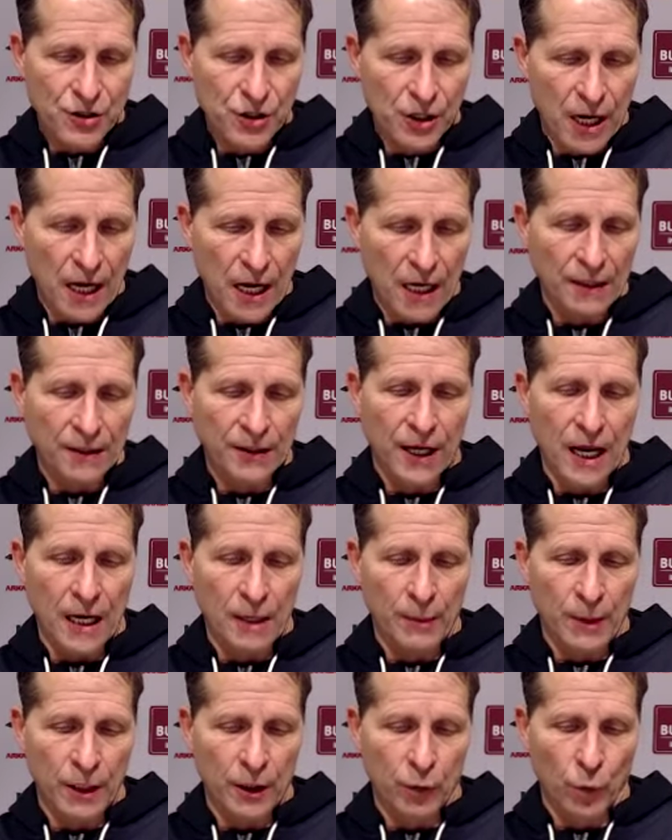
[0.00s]
Kane
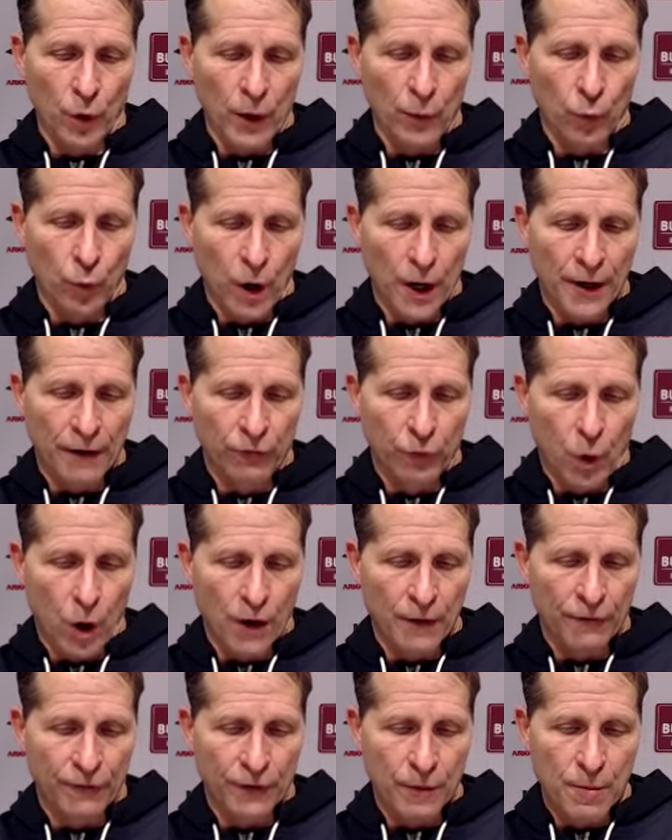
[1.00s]
came in and went one of
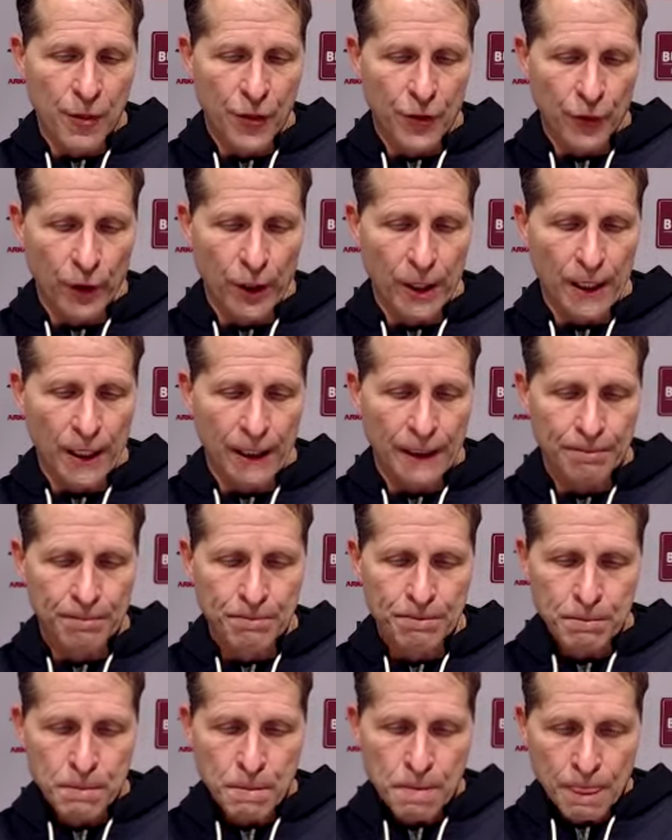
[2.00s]
one from three, and
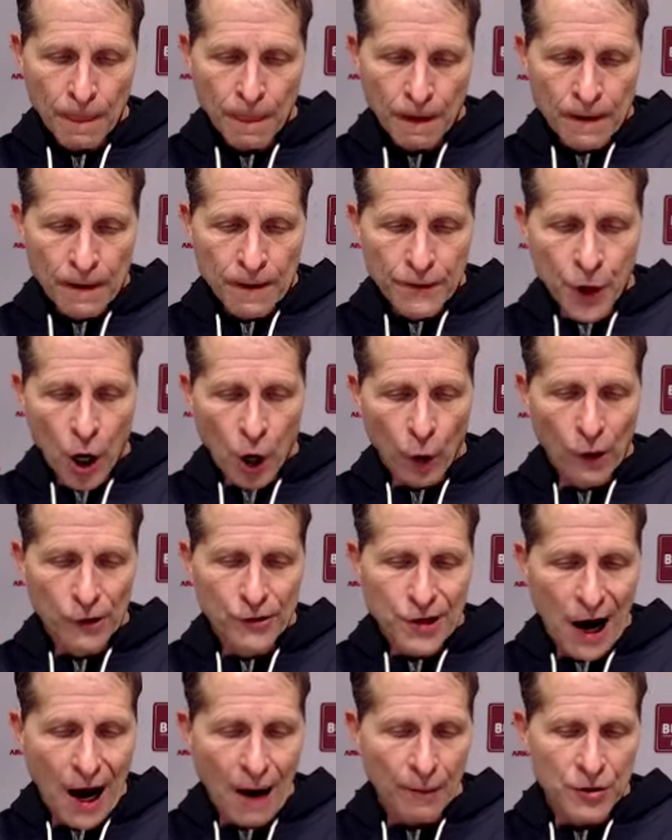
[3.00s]
Noah
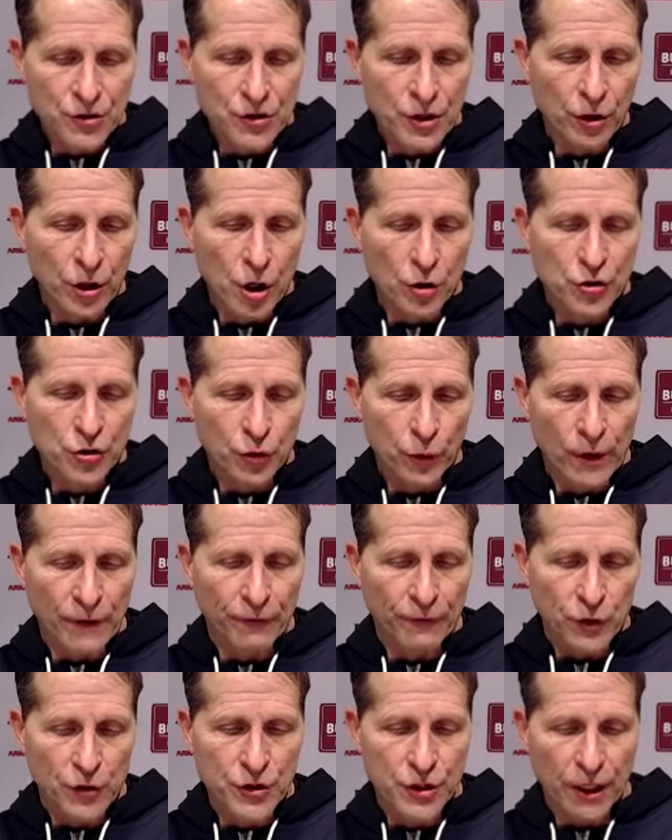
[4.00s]
Thomason goes 3
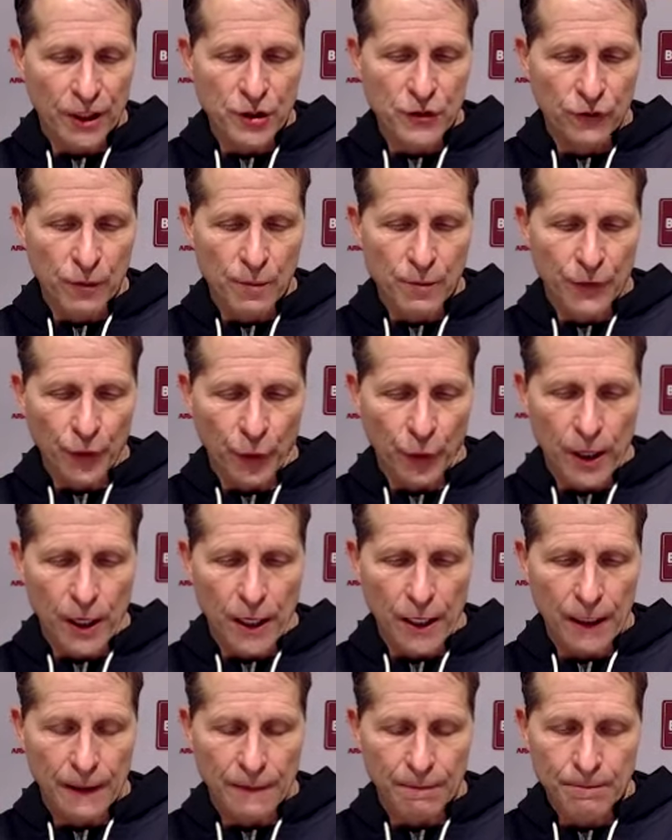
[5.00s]
for 6 from
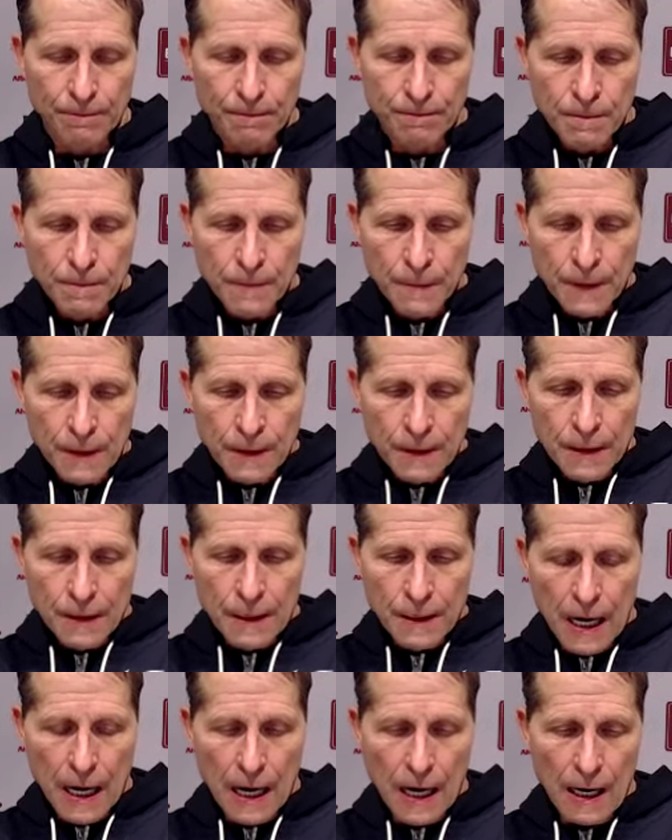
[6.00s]
three,
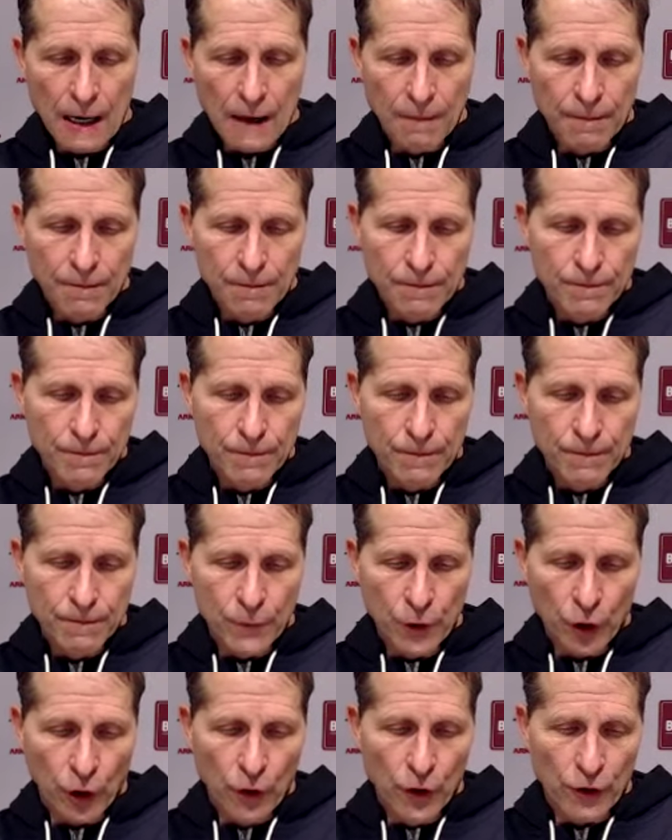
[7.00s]
and,
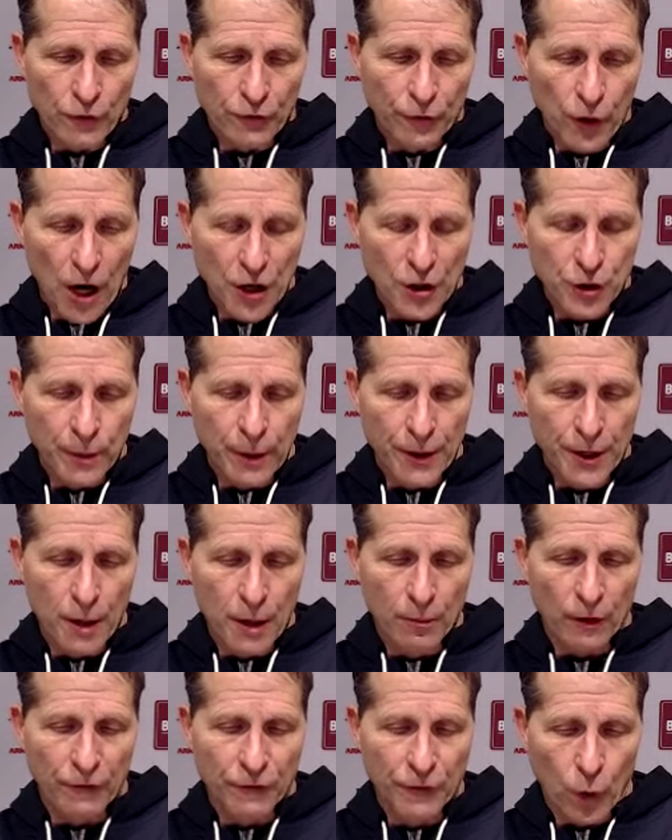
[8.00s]
you know, their freshman
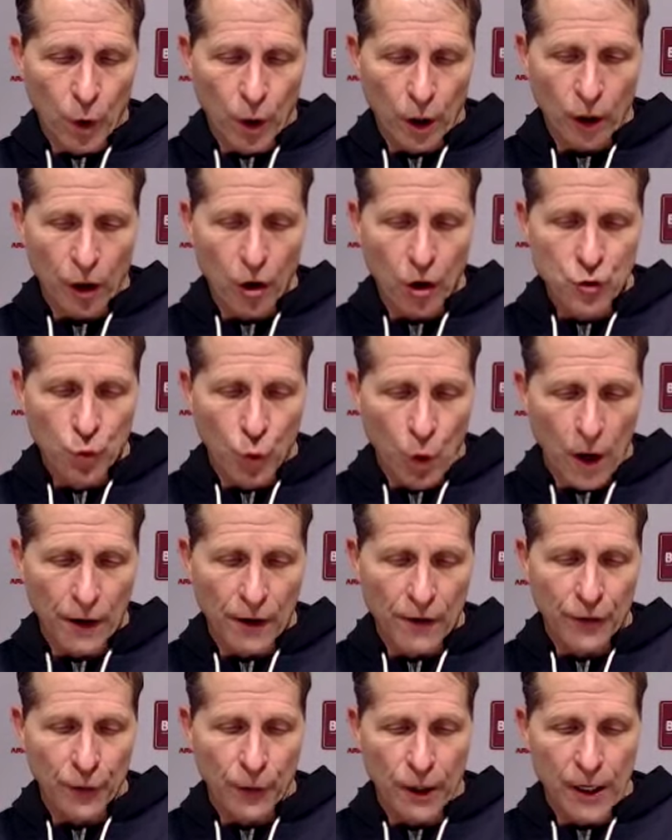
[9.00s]
number four goes 1
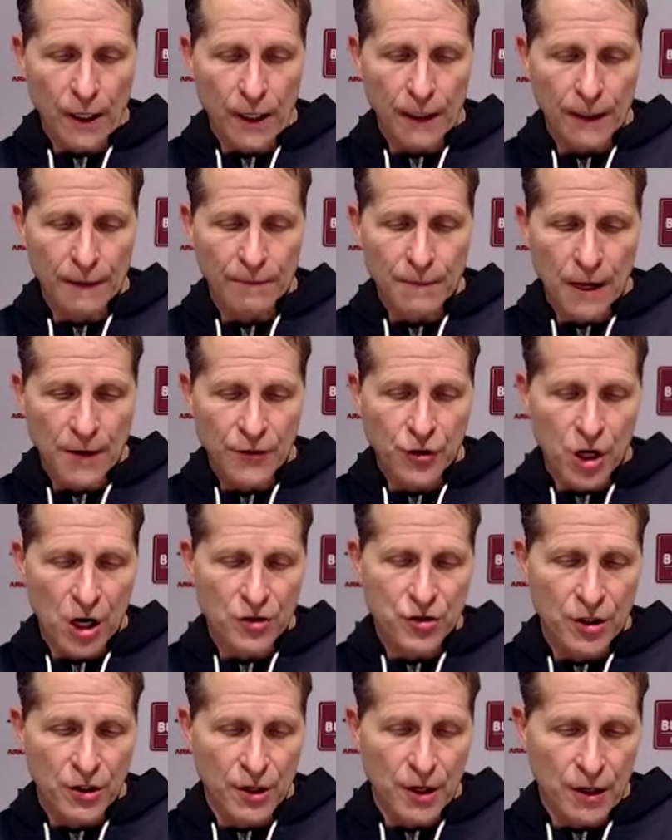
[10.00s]
of 3, and
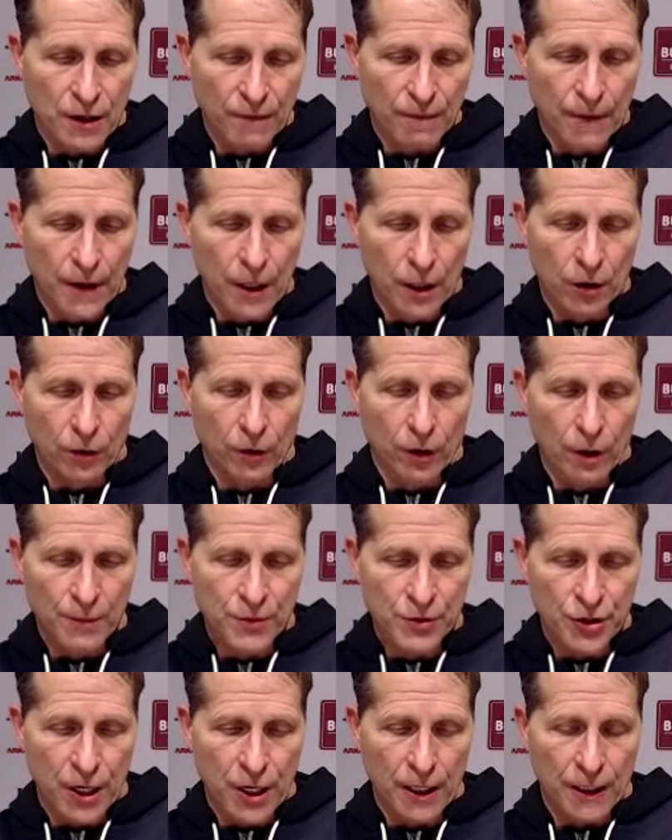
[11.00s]
Justin Hill
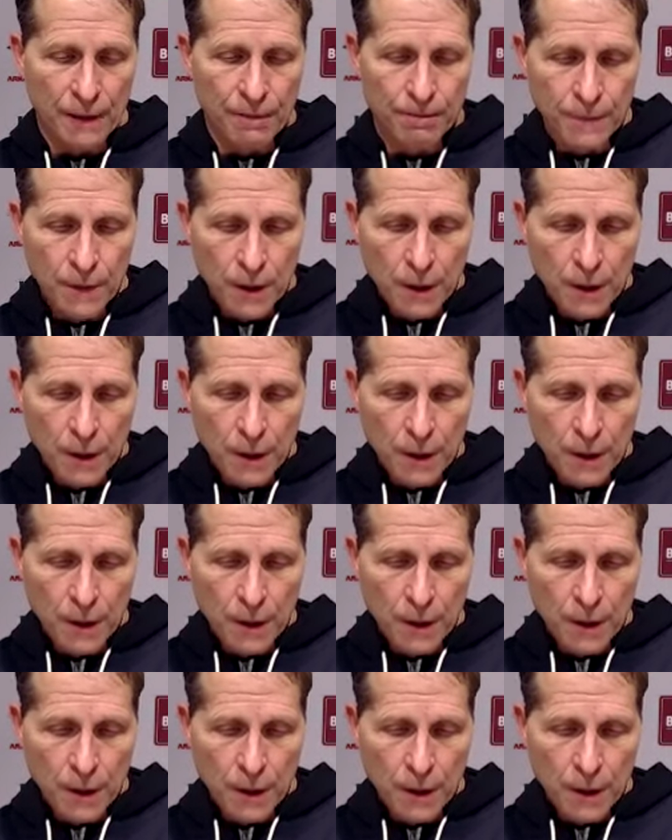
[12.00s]
comes in